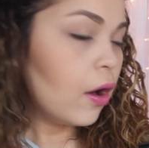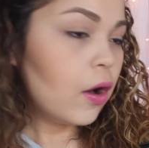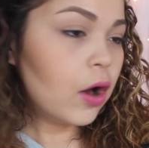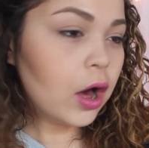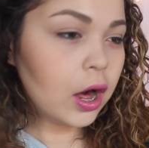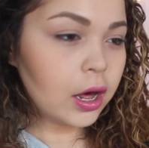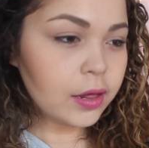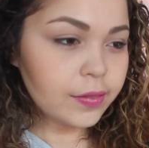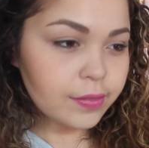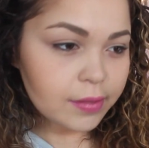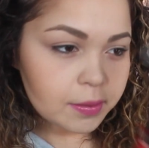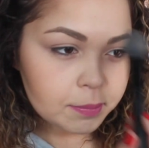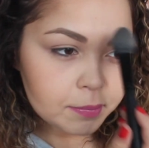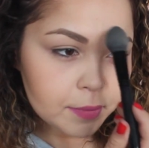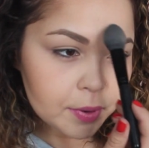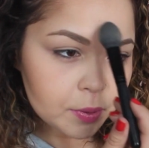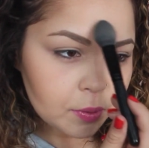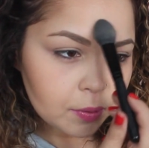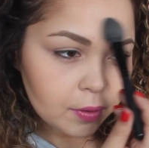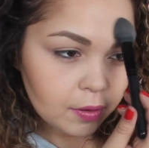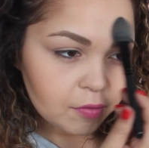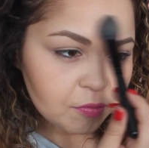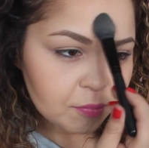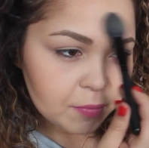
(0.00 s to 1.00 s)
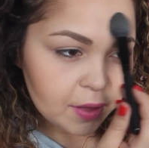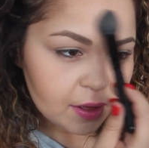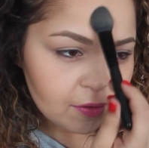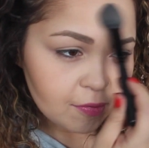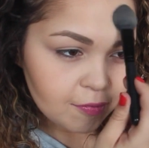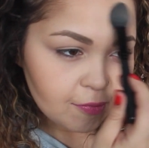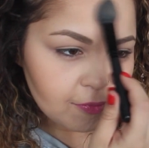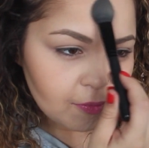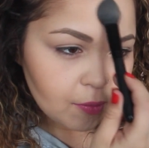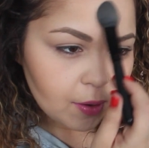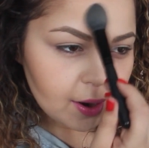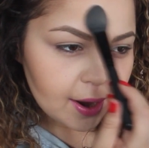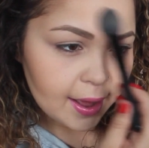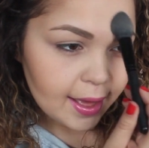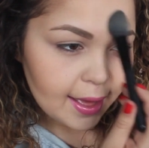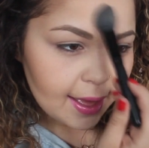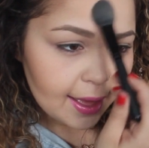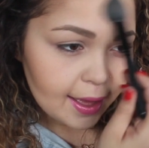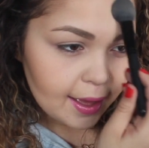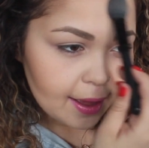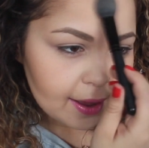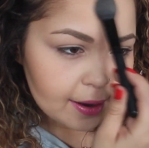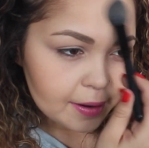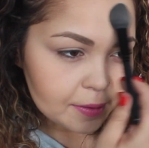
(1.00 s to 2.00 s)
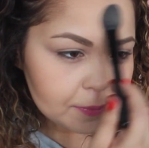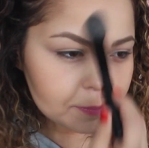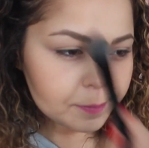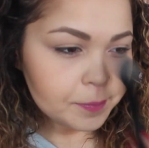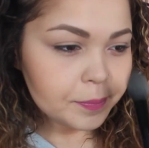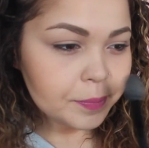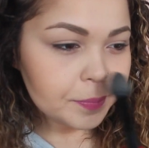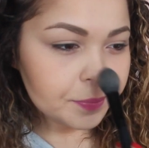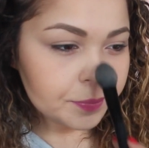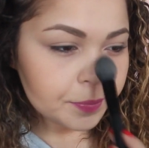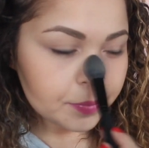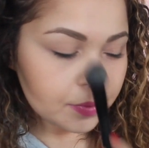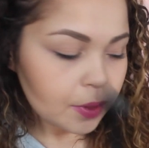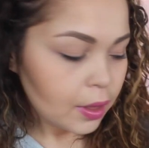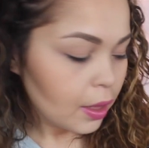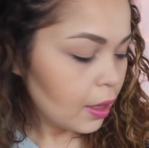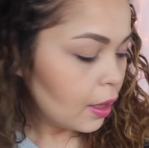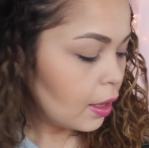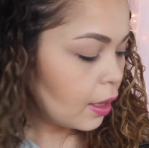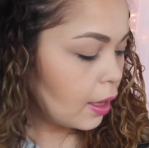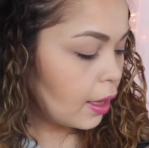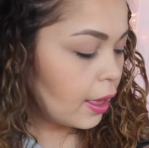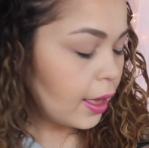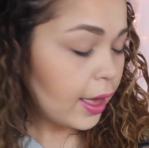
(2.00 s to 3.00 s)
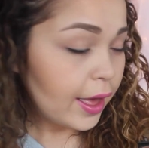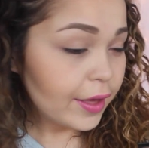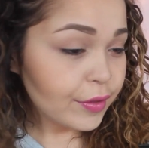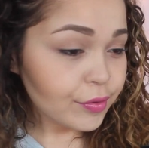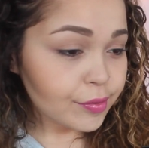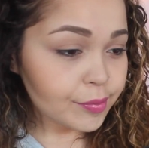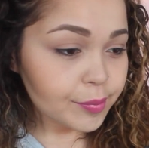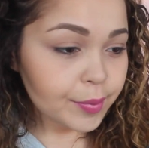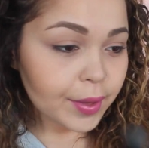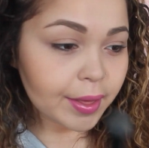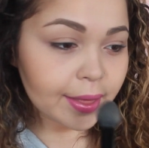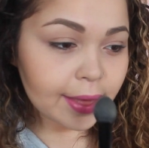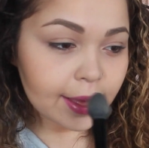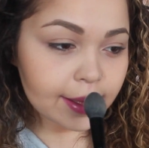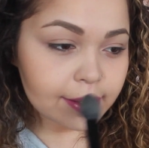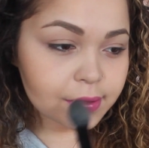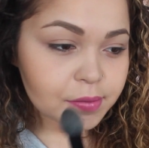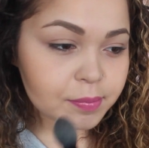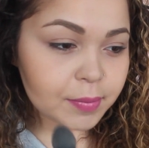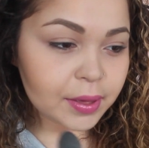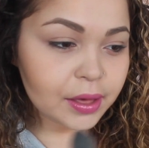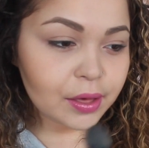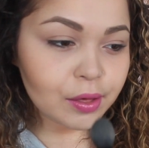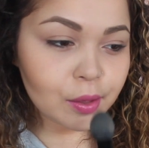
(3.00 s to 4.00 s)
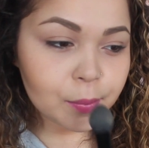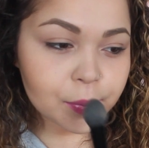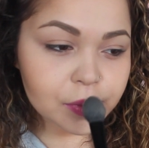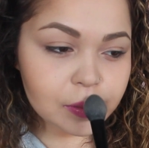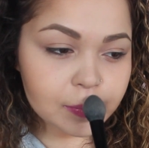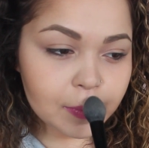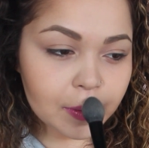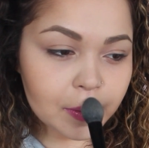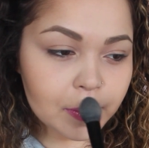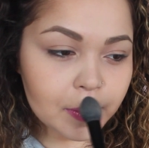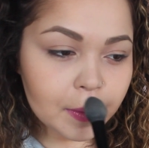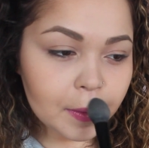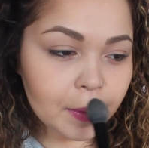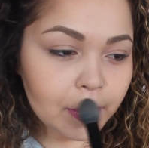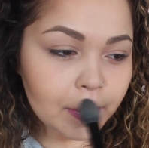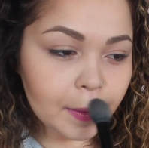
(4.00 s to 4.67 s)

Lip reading: on the middle of my forehead, as well as my cupid's bow.